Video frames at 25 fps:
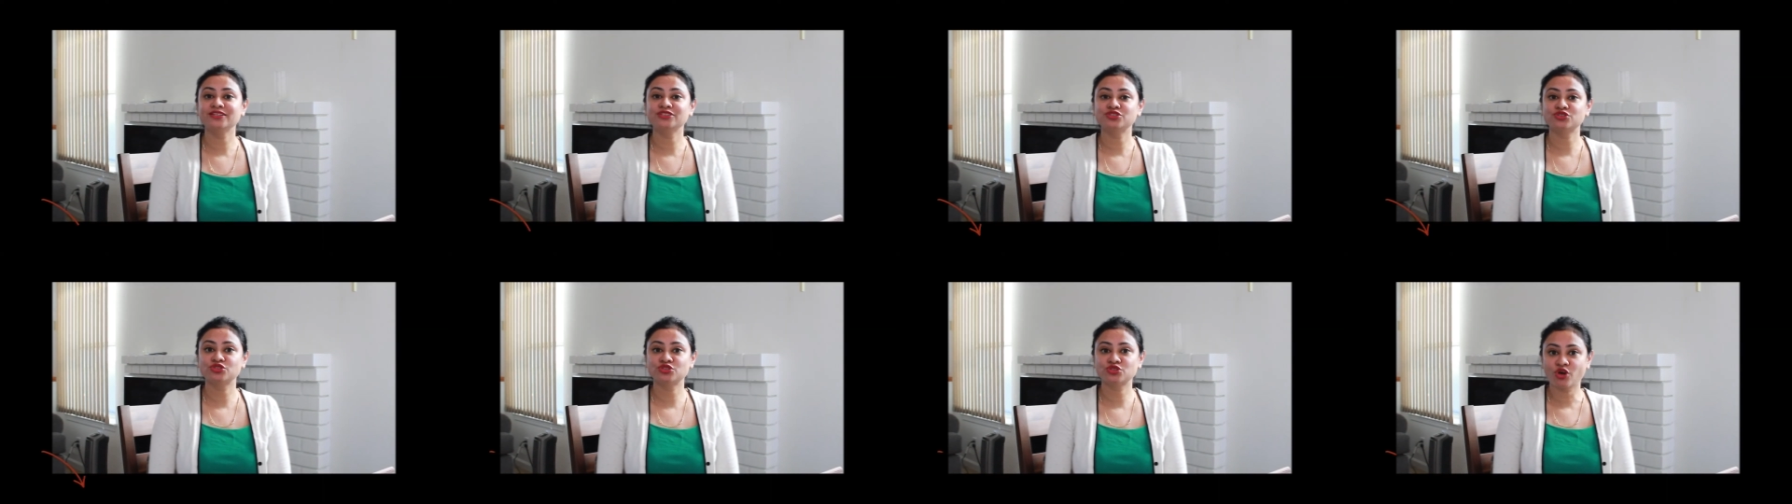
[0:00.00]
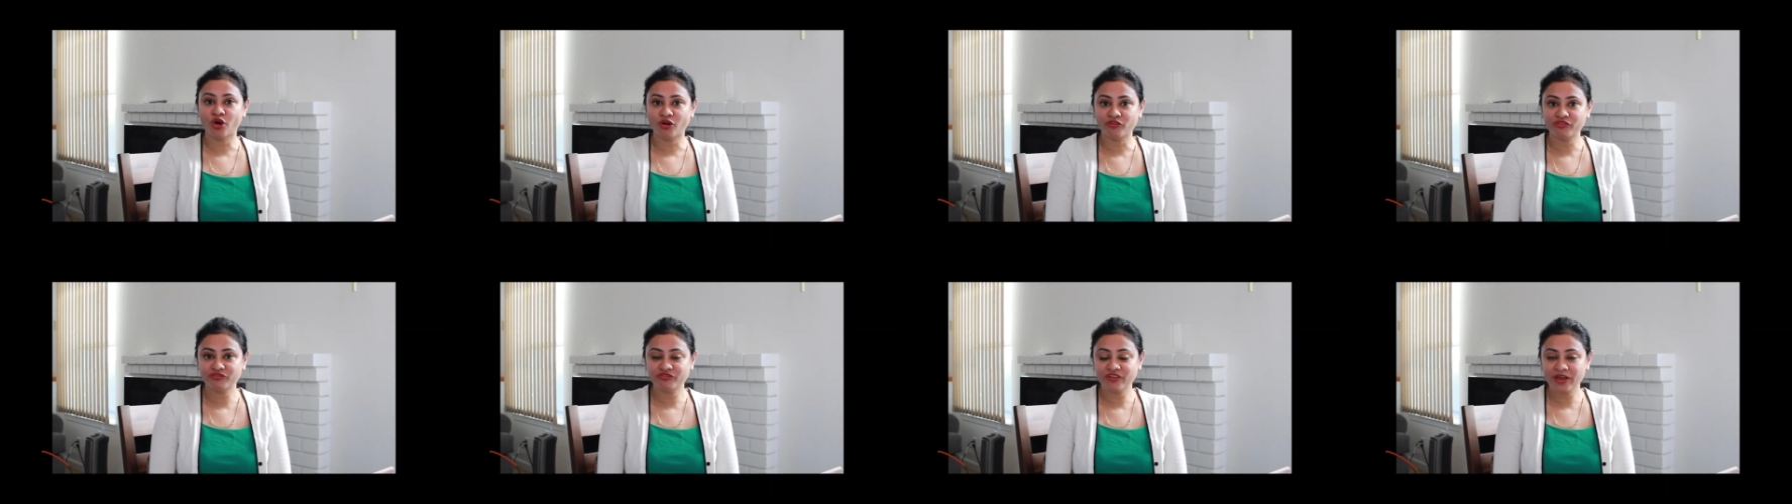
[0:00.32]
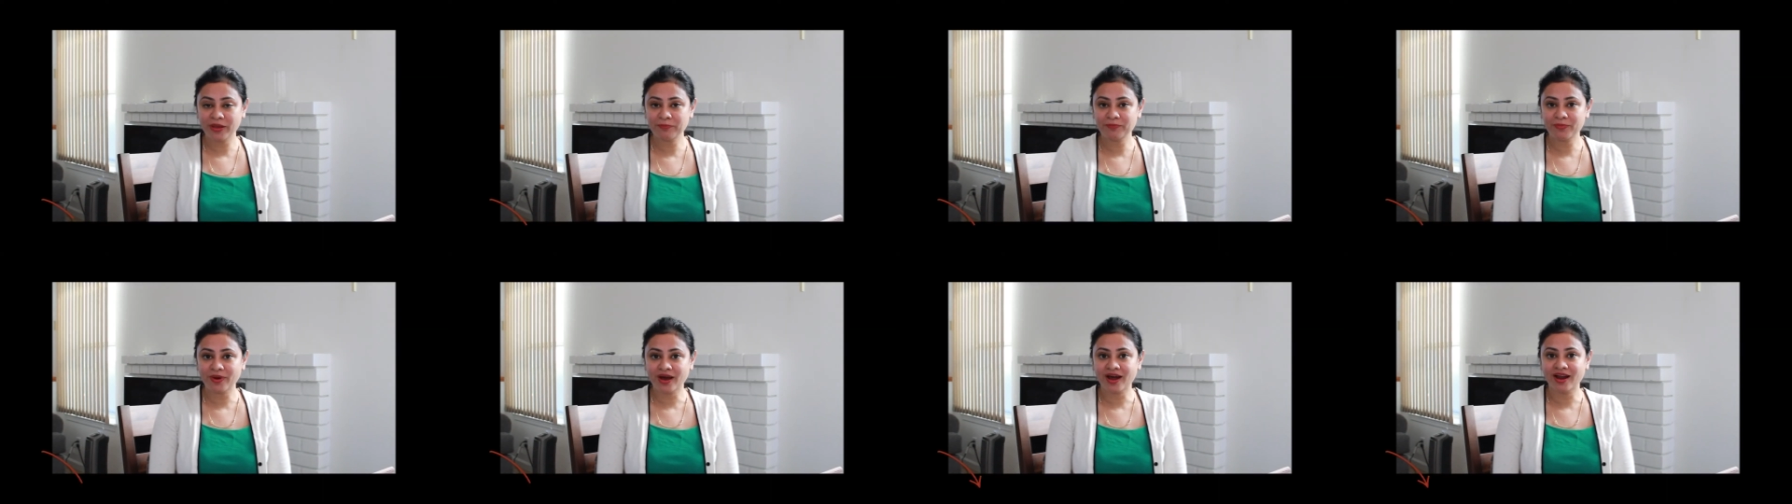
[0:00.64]
software
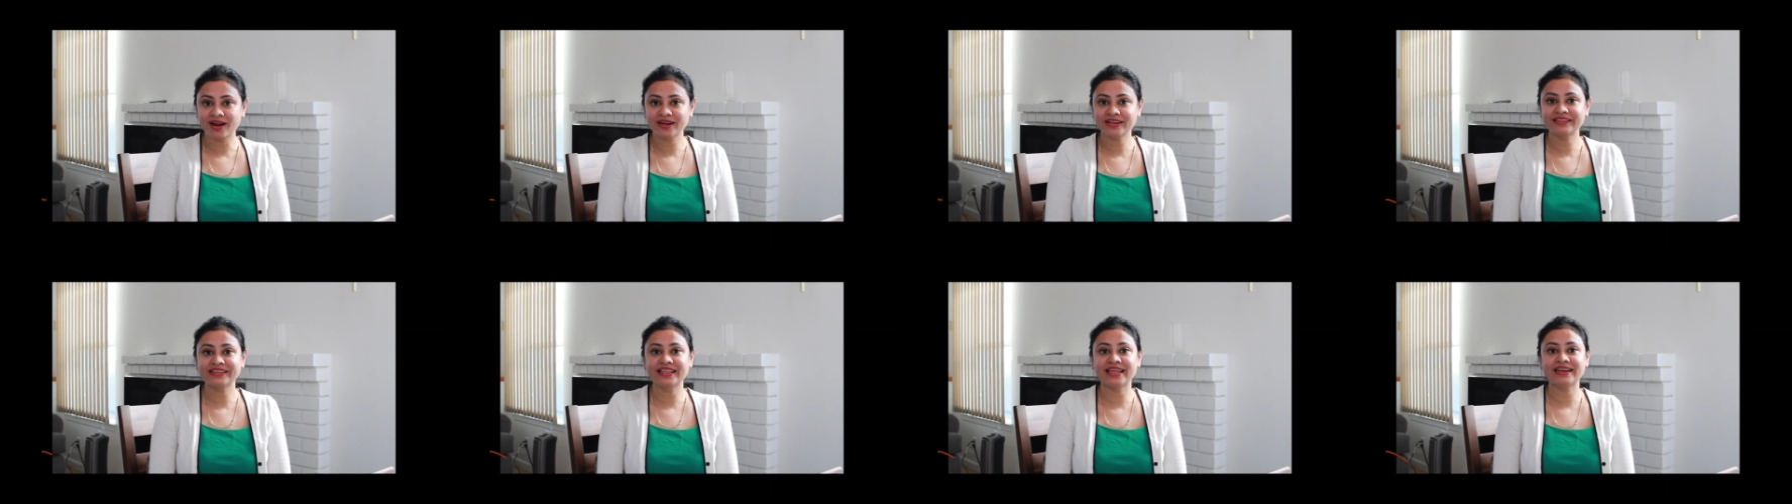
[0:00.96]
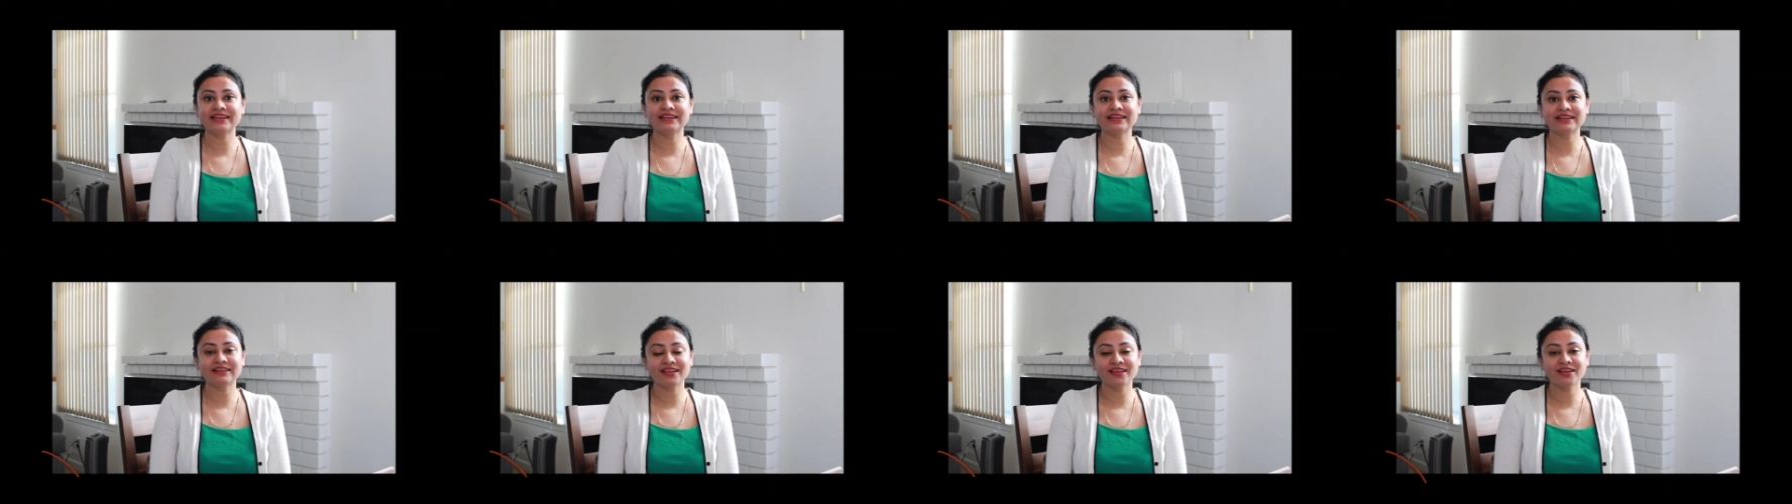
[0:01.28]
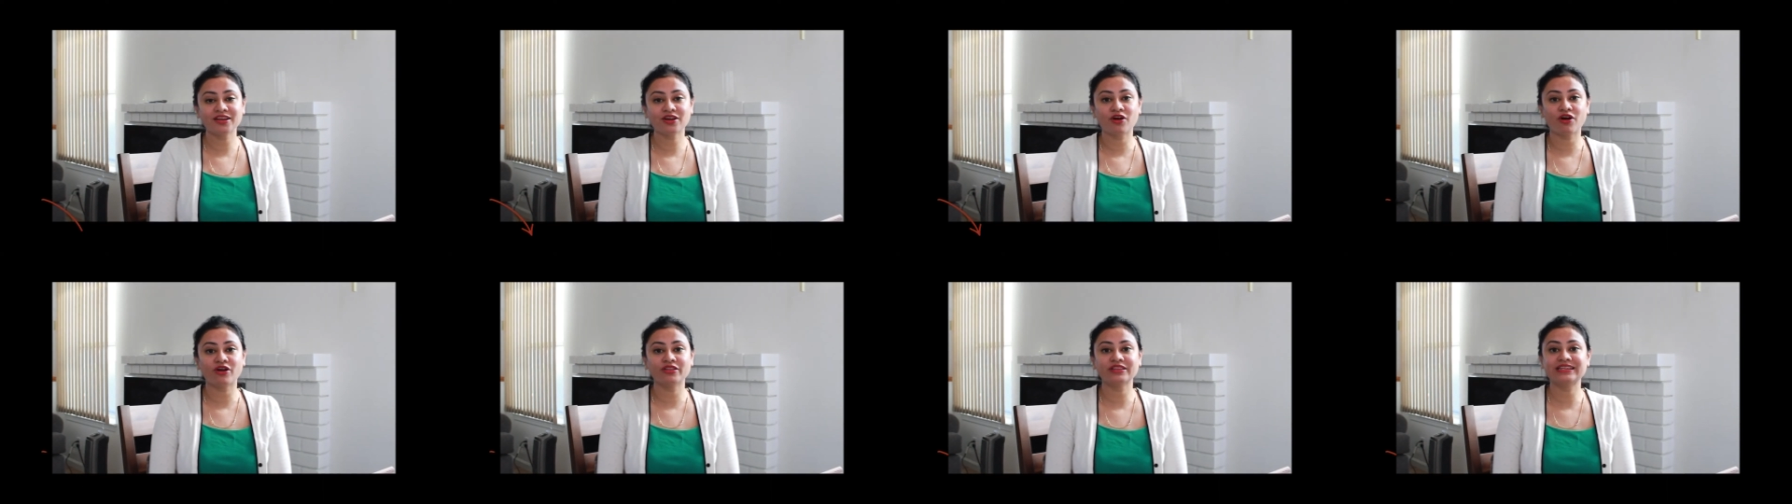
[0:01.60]
part, then
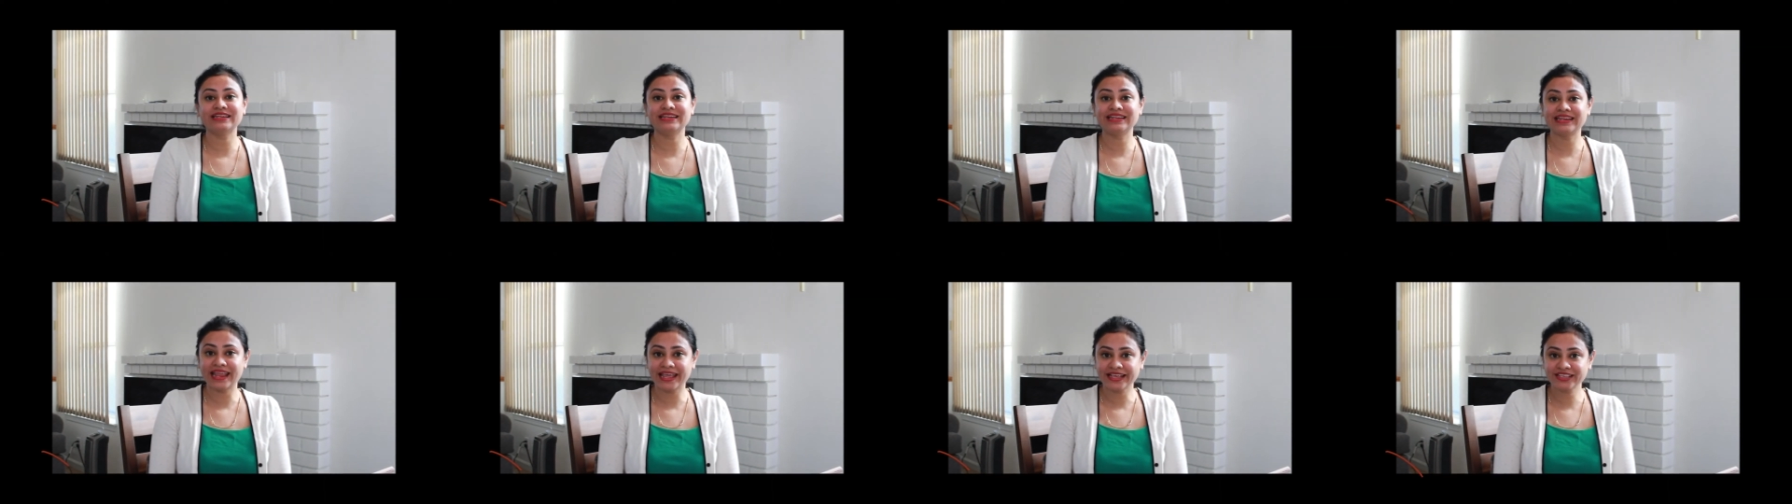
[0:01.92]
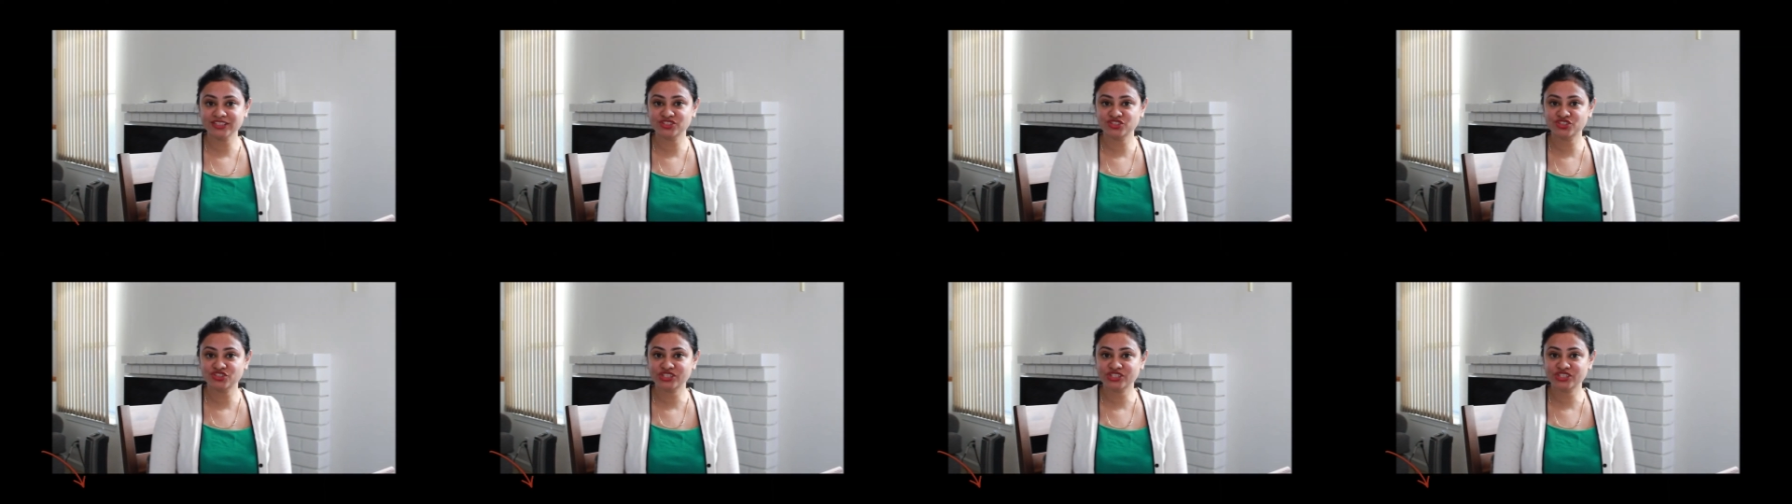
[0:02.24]
click on the next